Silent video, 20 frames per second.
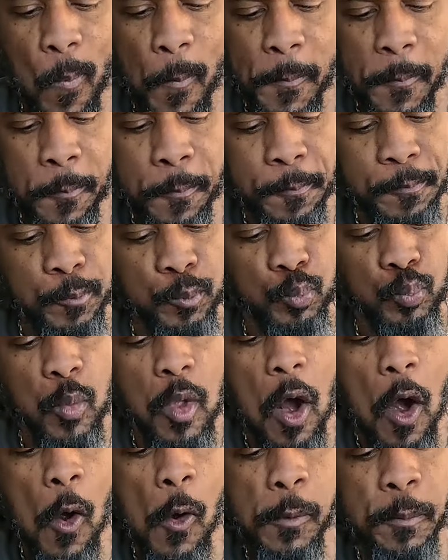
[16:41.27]
Because mm.
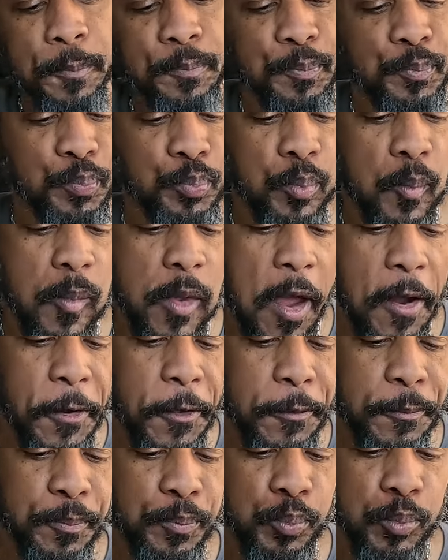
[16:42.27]
Balthazar's
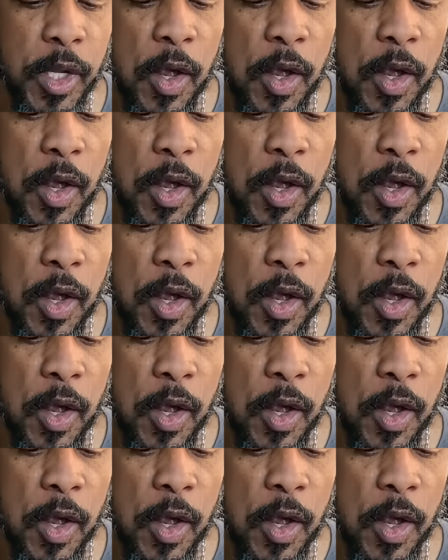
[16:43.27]
oh.